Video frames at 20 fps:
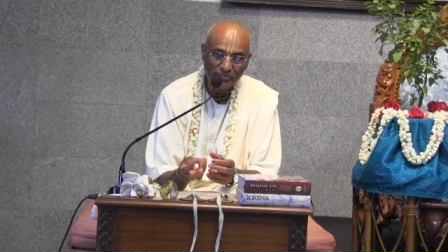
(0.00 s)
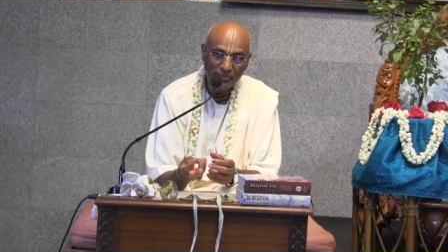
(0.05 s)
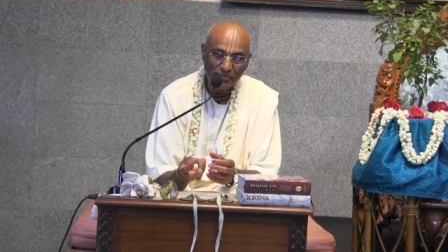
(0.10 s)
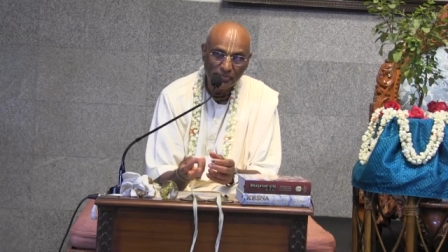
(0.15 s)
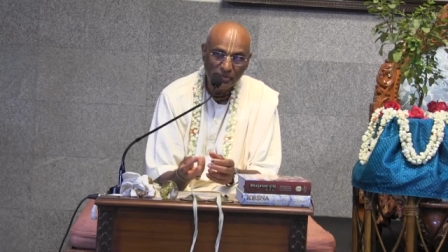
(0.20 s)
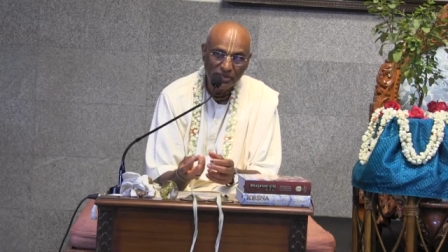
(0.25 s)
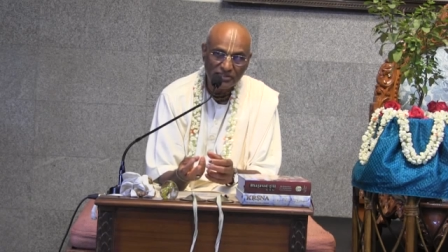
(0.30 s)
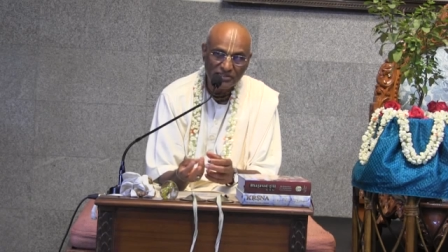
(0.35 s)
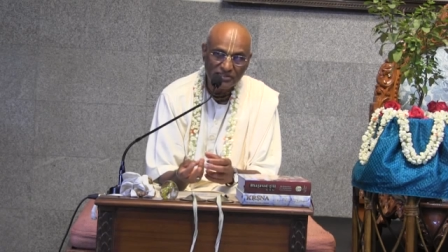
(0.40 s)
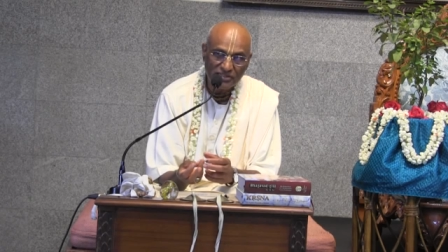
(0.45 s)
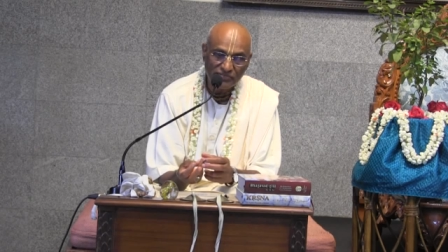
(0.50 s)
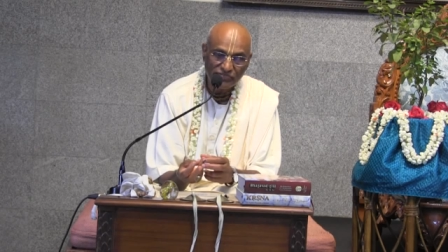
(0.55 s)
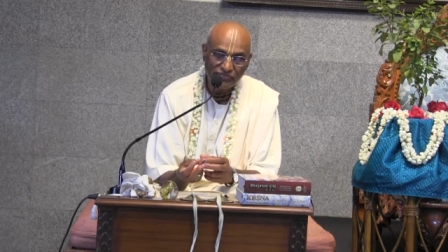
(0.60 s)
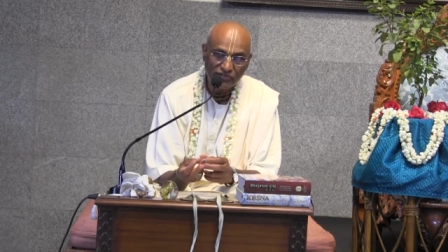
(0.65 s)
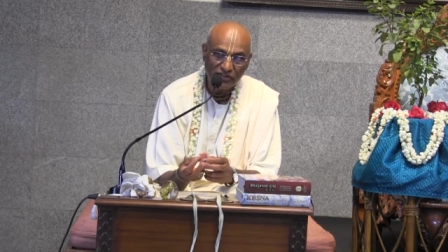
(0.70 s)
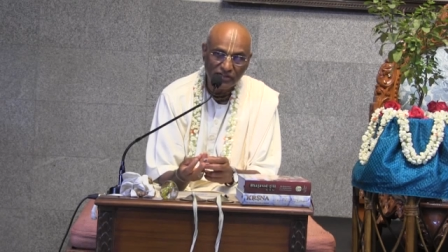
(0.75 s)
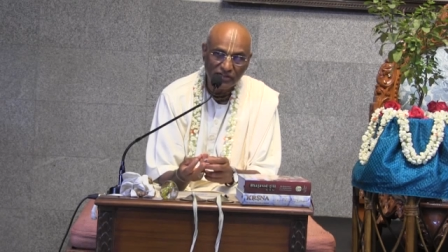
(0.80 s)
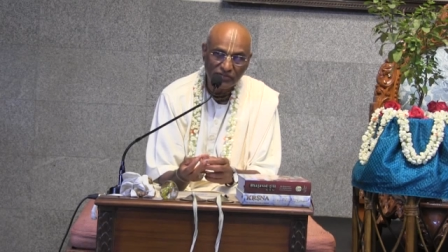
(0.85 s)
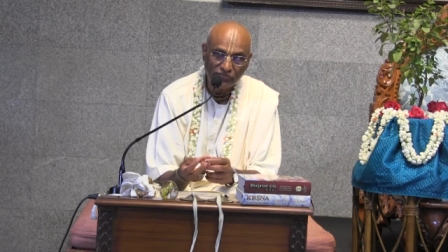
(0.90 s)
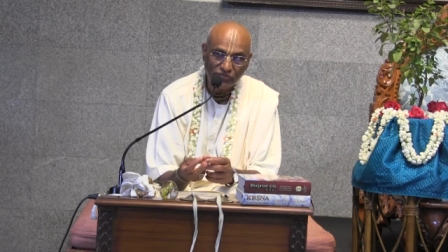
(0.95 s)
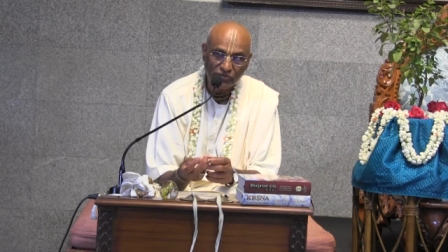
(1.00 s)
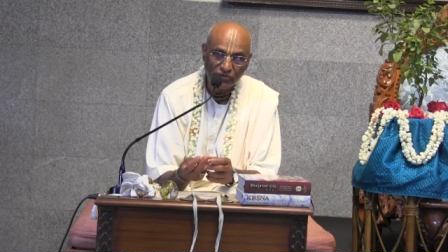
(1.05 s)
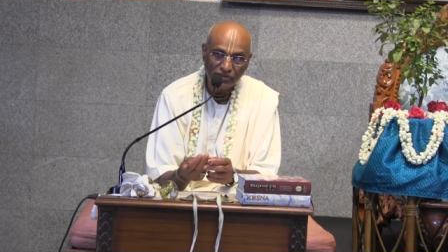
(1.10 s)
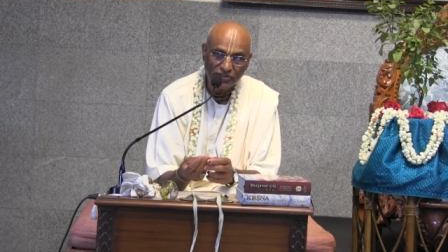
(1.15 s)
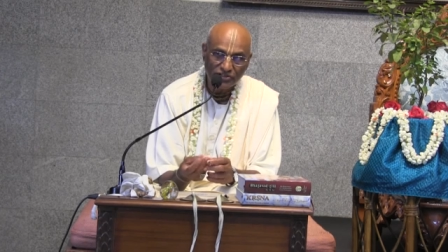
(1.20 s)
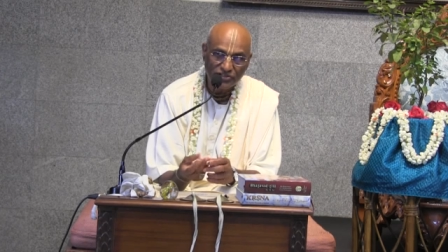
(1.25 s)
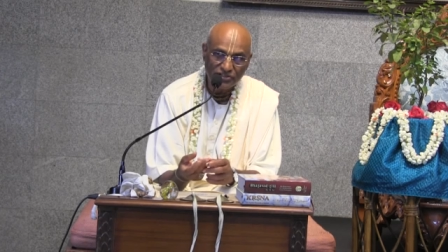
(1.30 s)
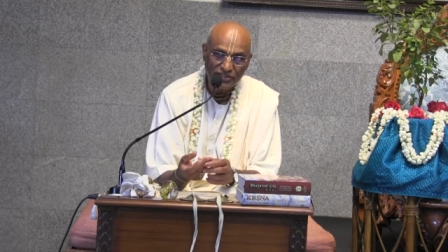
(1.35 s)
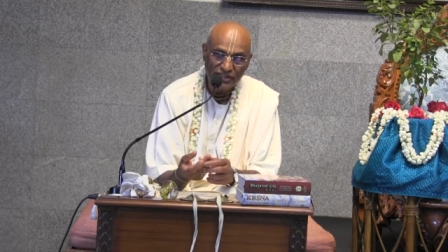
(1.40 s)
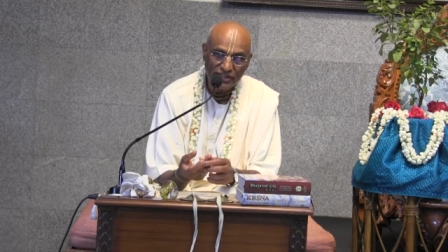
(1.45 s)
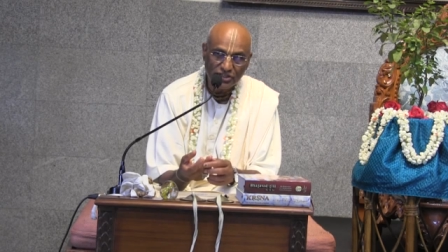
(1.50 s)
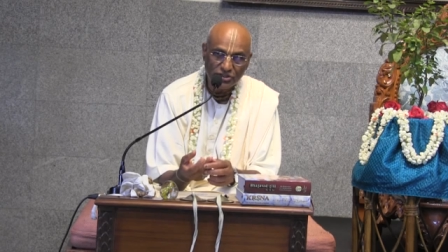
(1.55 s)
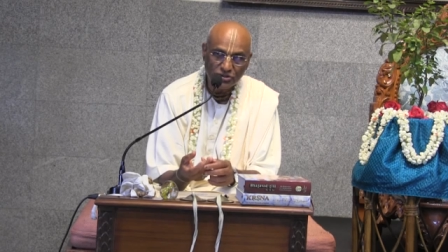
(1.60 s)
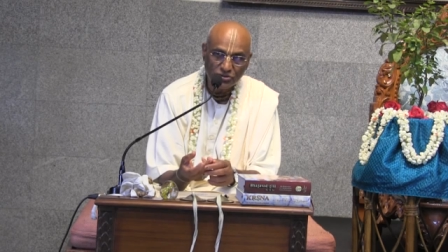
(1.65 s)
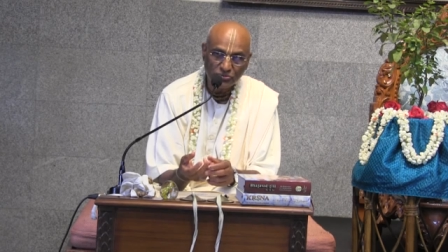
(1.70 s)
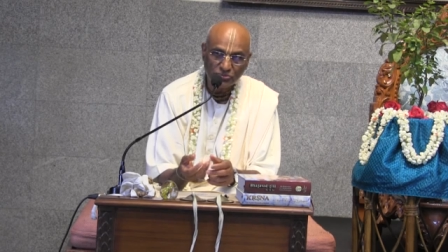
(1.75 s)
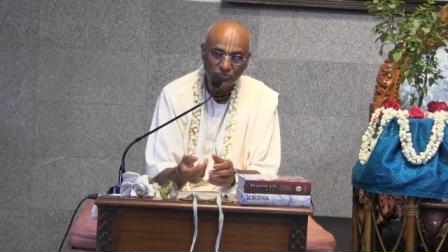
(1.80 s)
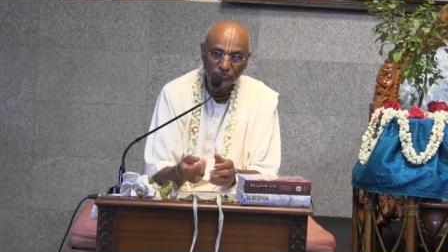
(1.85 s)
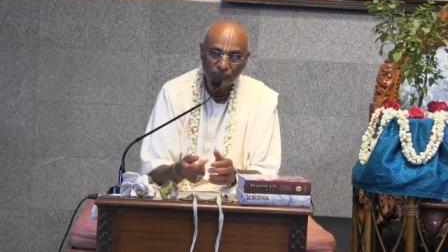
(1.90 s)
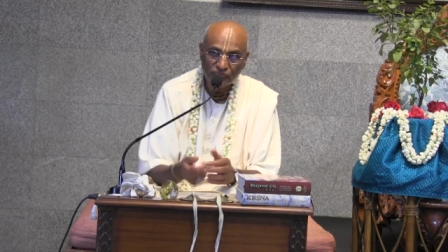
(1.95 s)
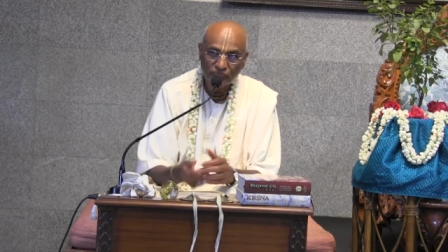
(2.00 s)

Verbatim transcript: Remembrance and forgetfulness, next two.